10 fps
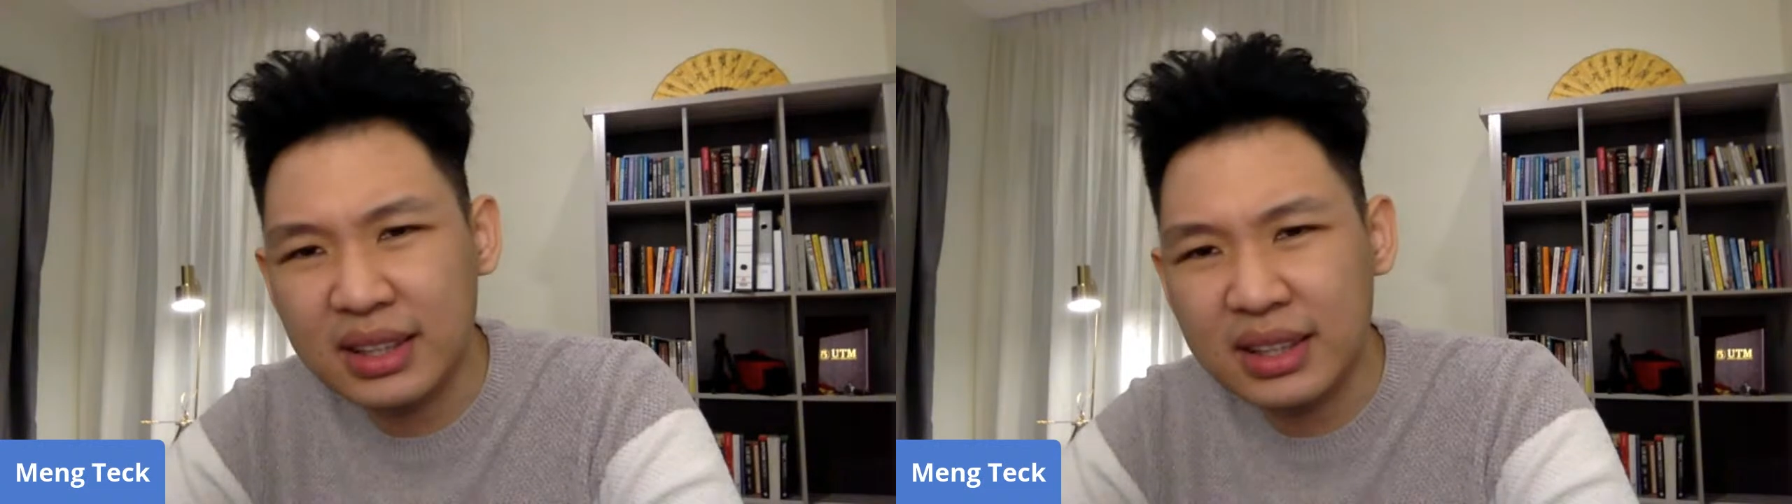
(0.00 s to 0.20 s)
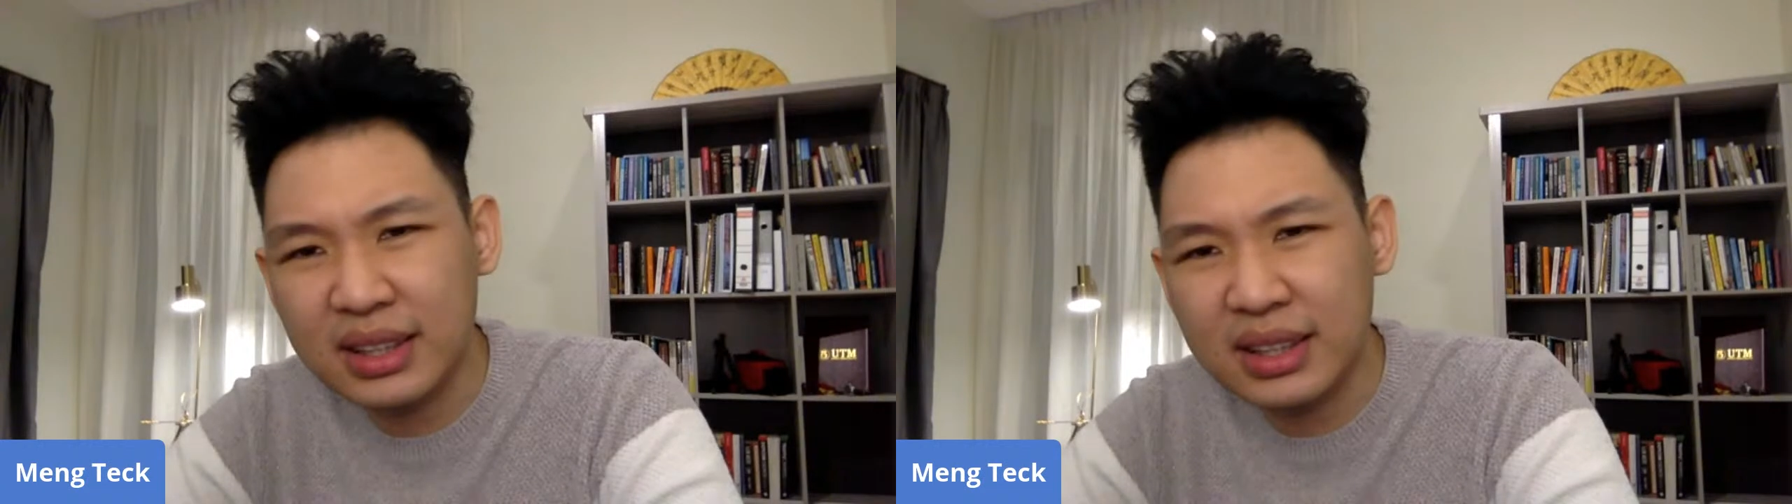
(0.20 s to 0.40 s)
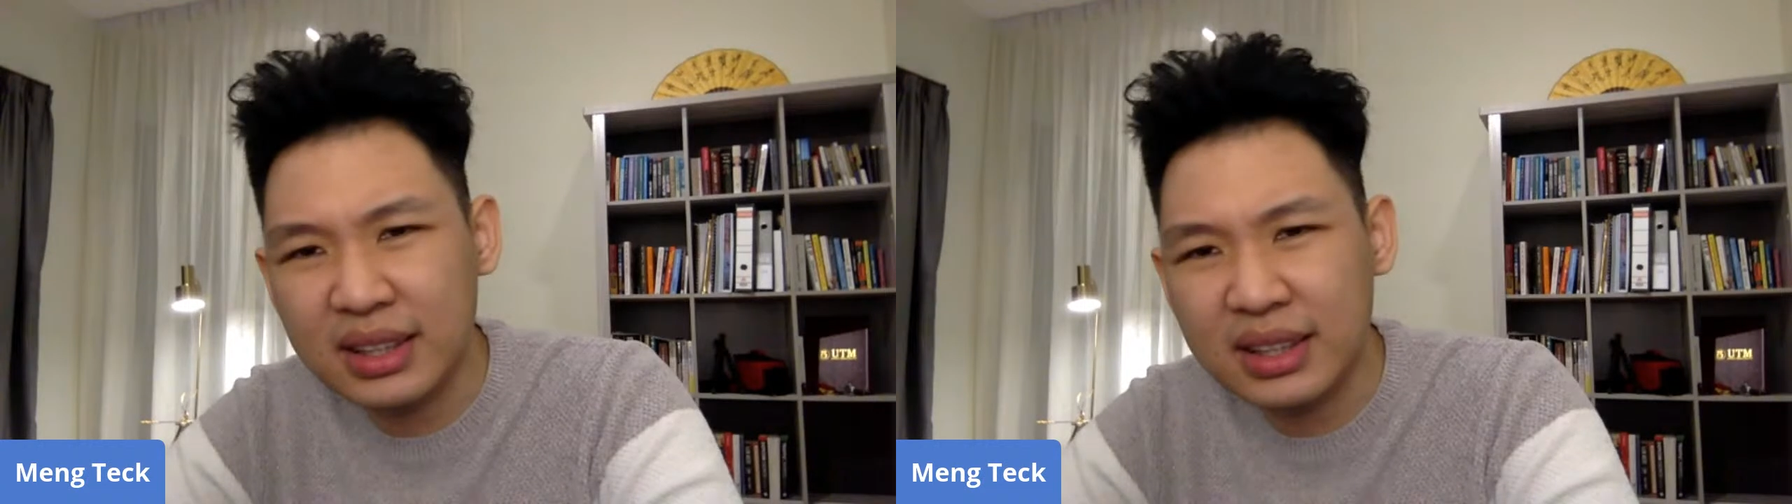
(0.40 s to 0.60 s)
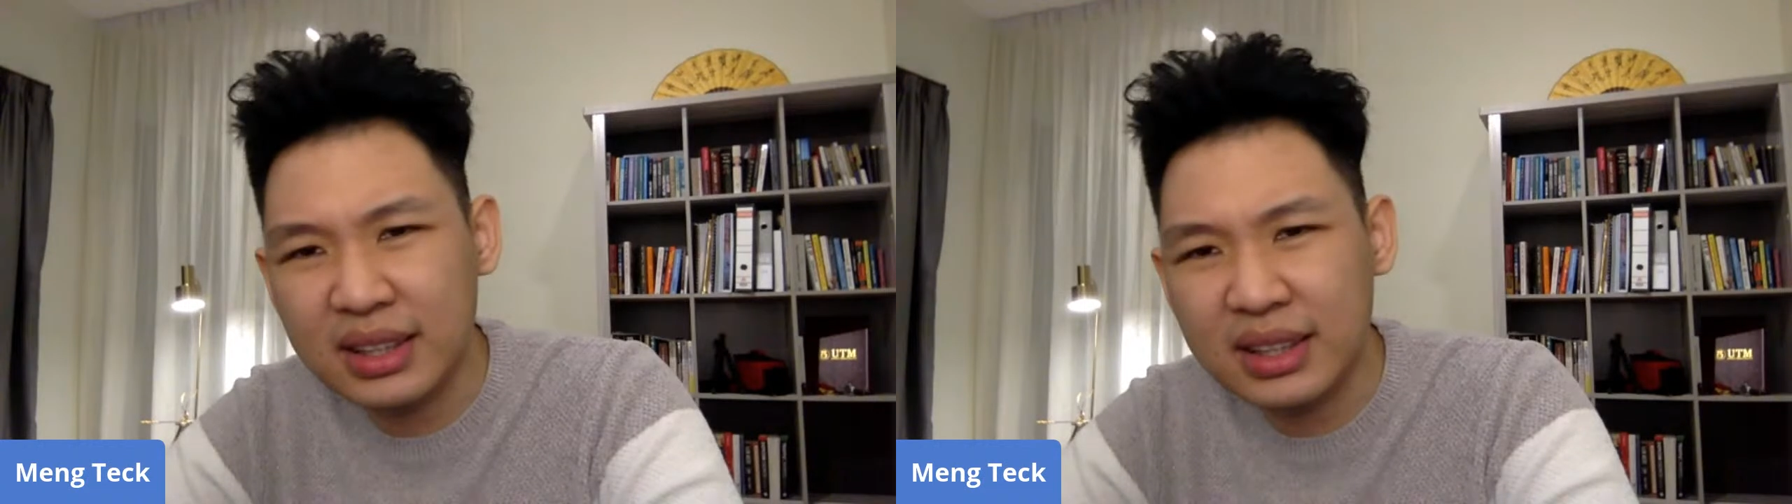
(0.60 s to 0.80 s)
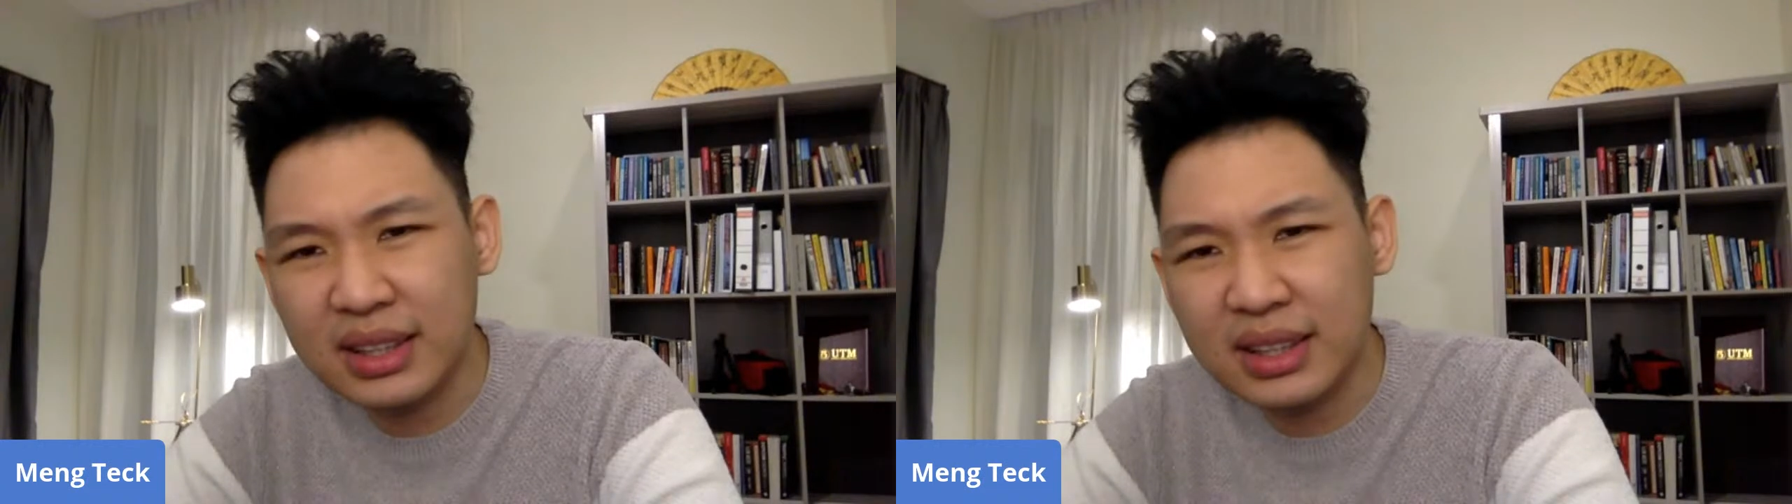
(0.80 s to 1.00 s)
But the
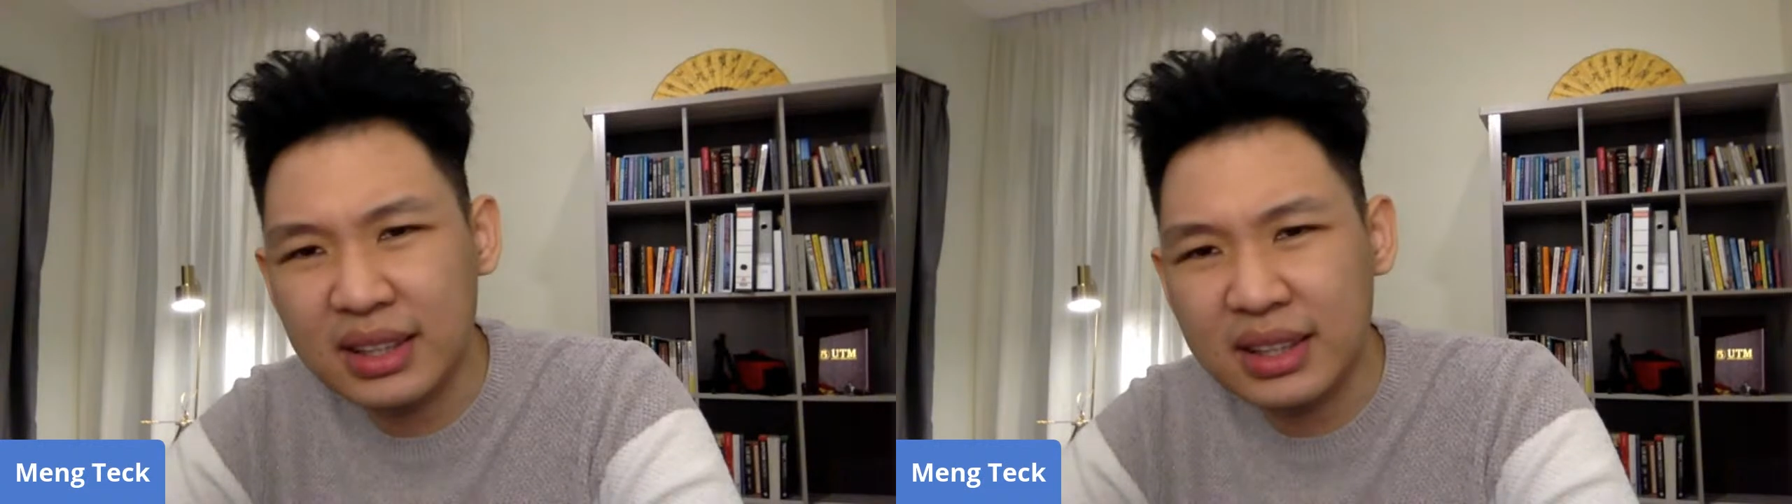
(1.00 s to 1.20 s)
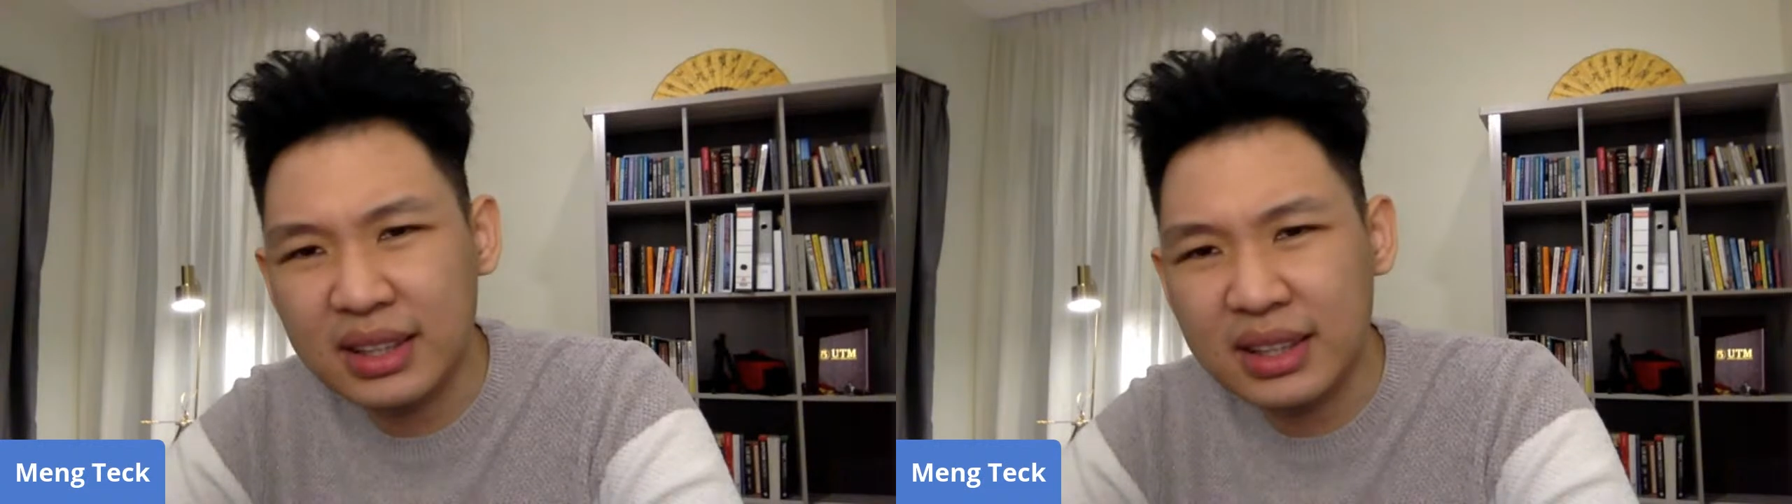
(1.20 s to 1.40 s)
reason why I